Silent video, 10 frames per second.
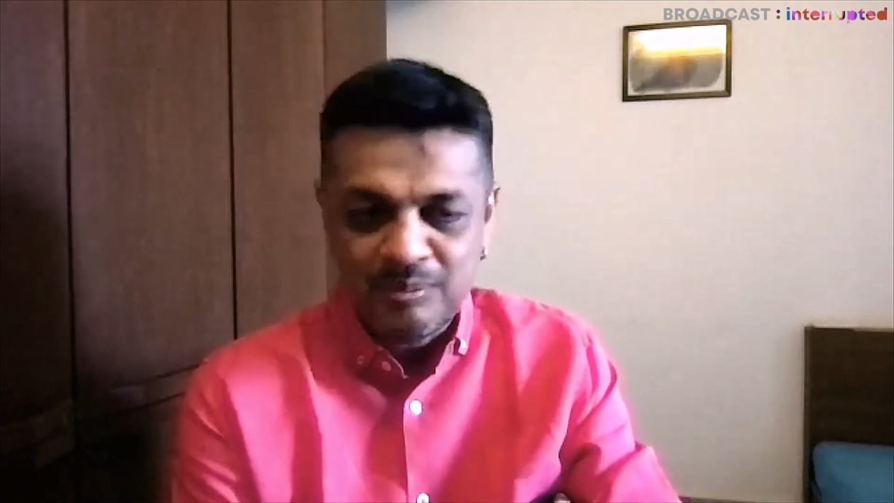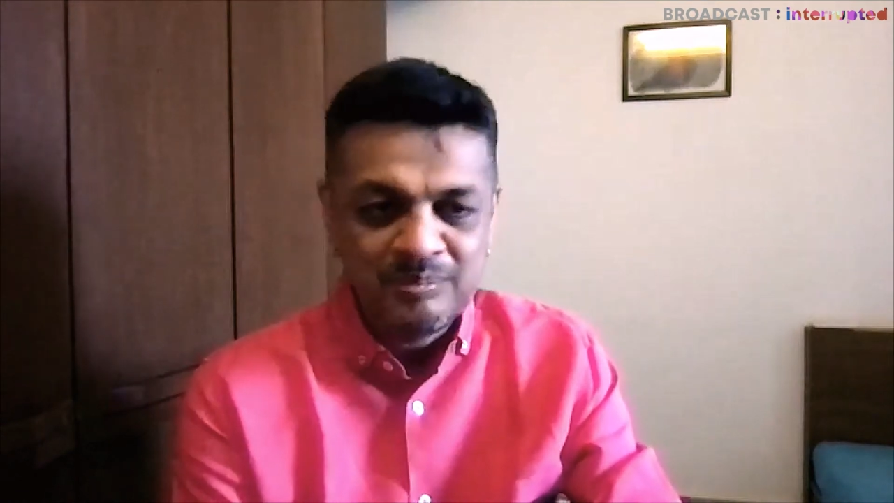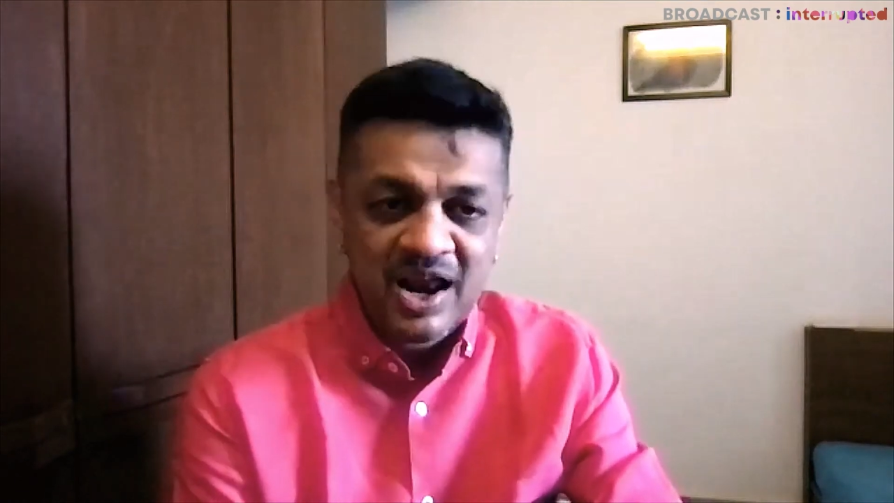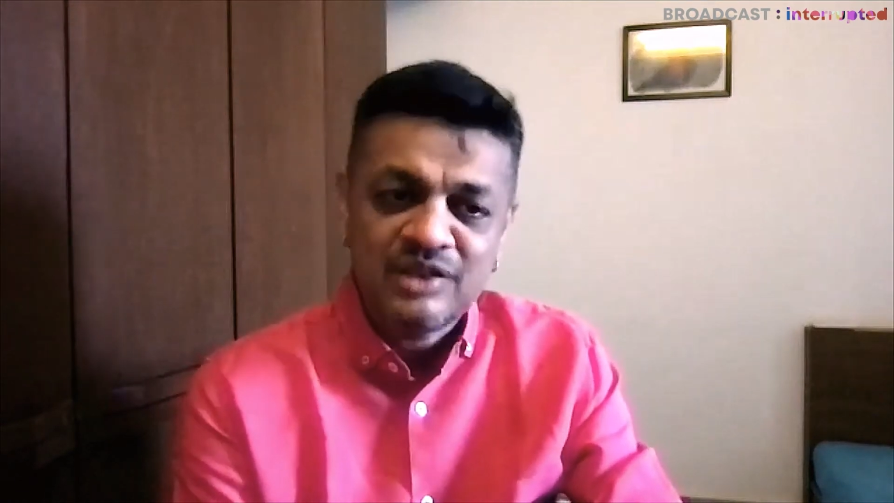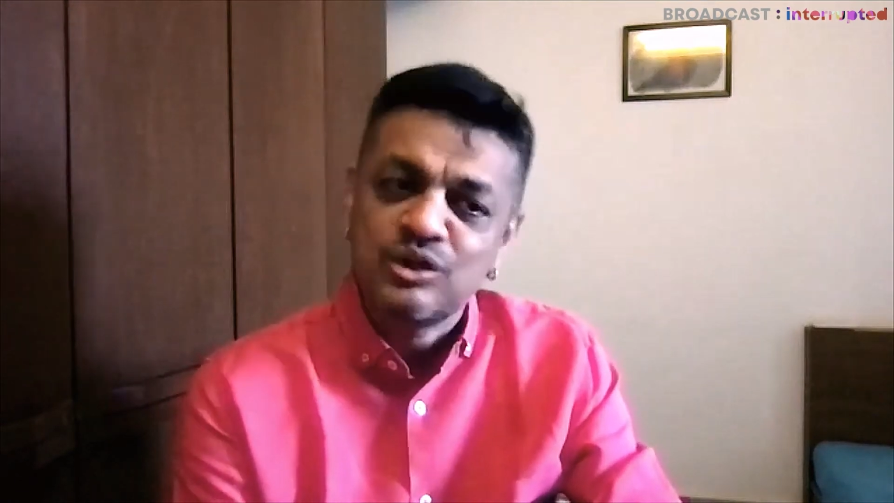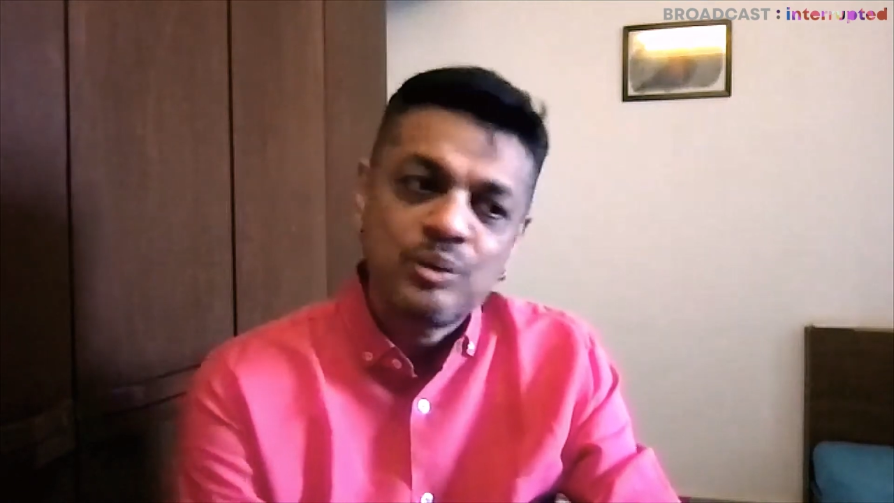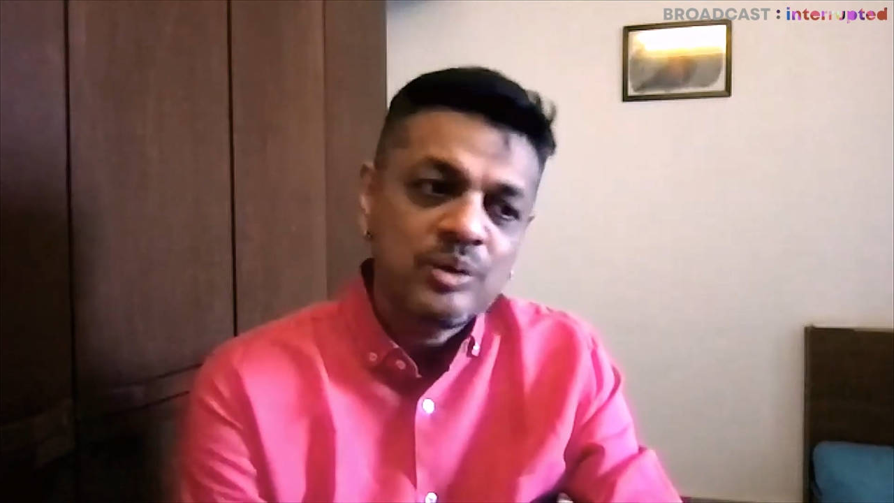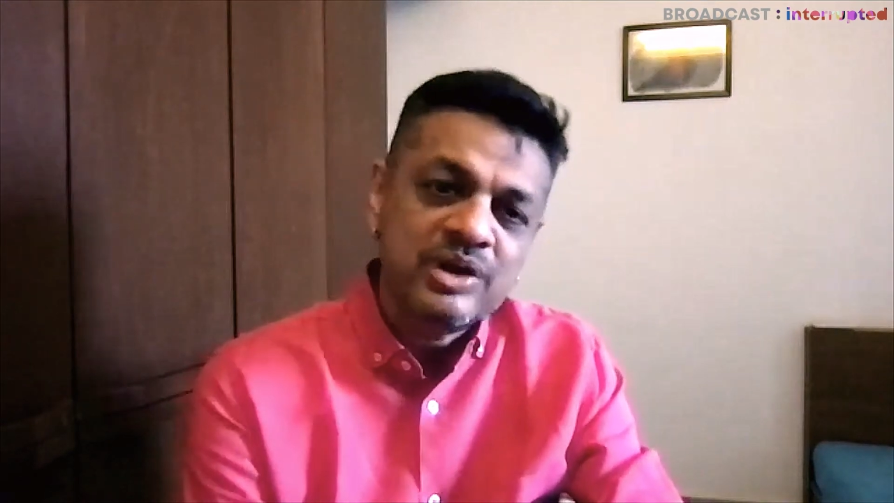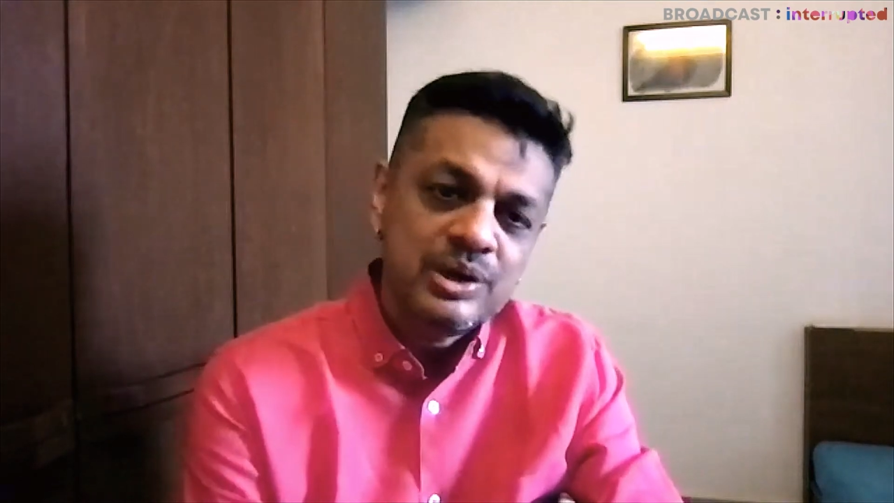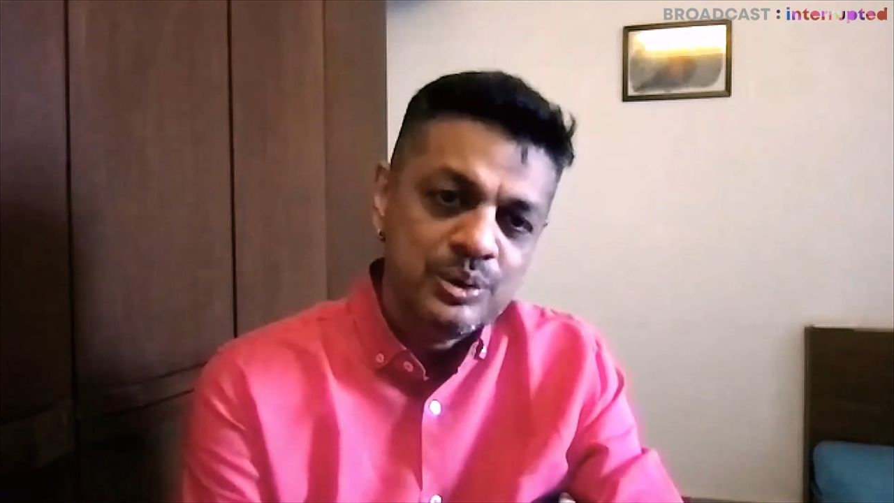But I thought what
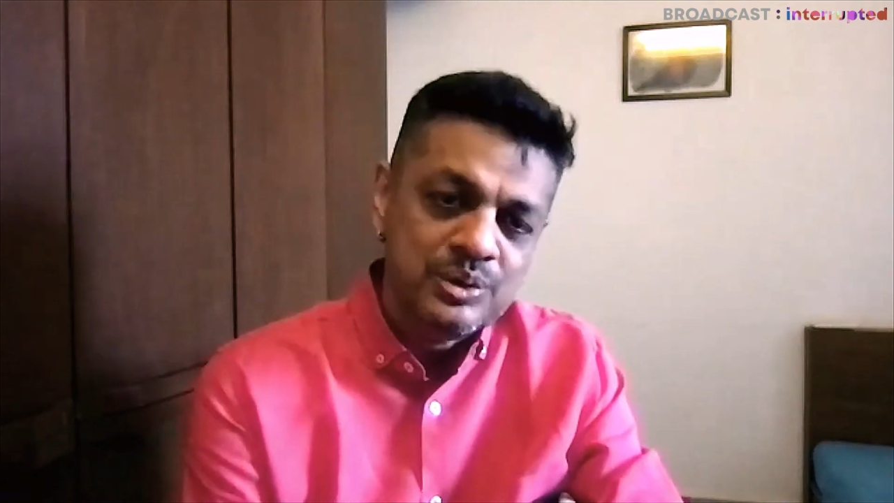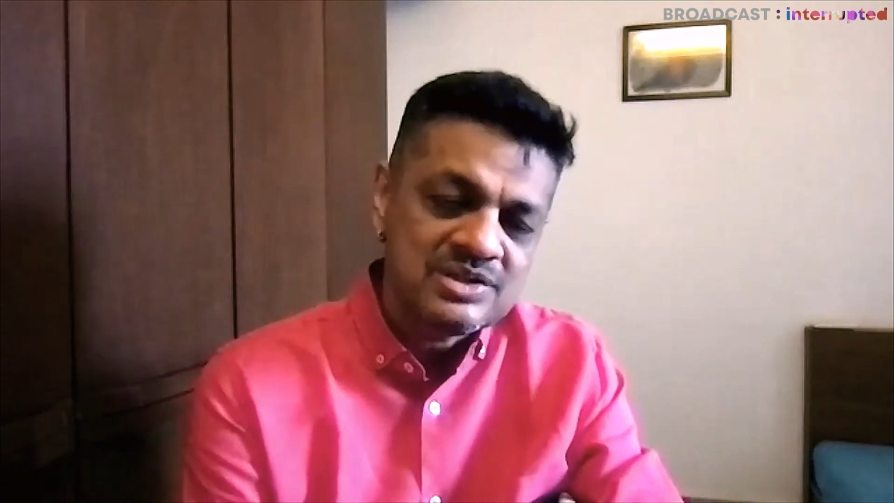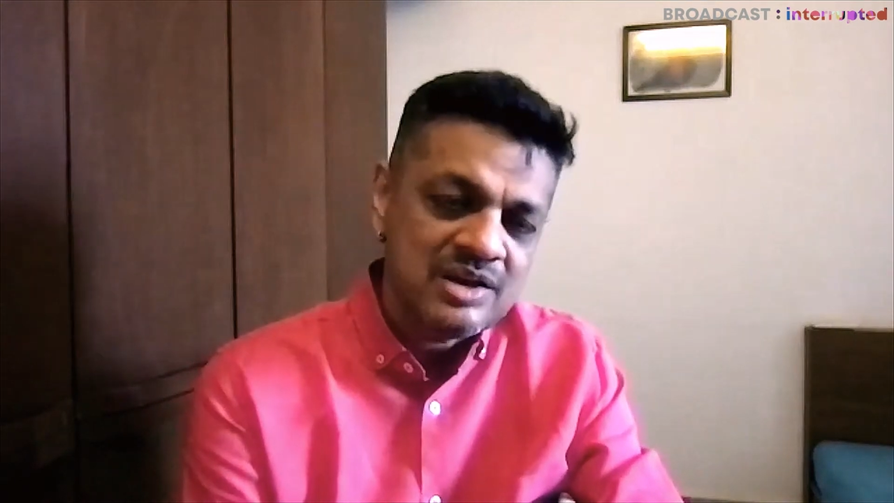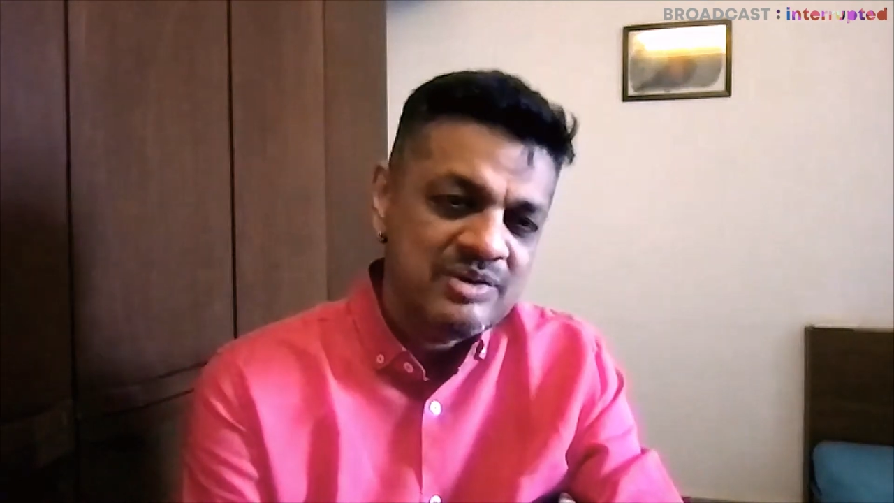we'll do is that